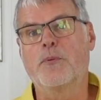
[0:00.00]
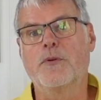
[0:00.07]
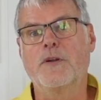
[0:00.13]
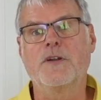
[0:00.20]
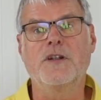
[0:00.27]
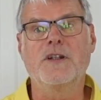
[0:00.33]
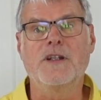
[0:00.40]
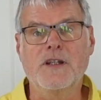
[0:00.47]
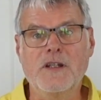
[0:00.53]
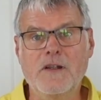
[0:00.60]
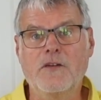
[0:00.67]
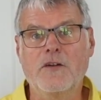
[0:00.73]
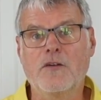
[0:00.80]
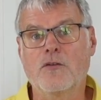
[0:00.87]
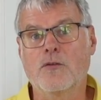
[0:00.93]
pretty
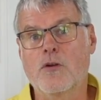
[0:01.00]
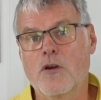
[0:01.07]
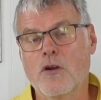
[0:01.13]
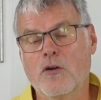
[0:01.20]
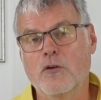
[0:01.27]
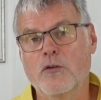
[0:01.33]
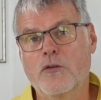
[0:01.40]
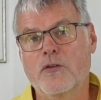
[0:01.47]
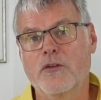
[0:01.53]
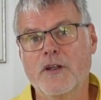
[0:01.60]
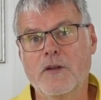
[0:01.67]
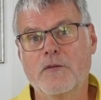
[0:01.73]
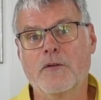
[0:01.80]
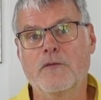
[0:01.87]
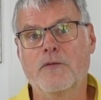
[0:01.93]
easy to close
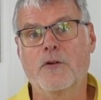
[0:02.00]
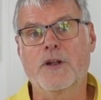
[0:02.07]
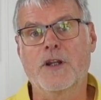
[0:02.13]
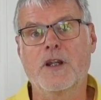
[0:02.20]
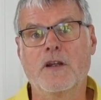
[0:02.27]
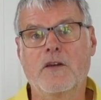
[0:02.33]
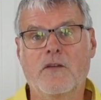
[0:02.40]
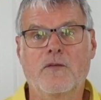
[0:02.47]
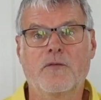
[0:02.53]
even for kid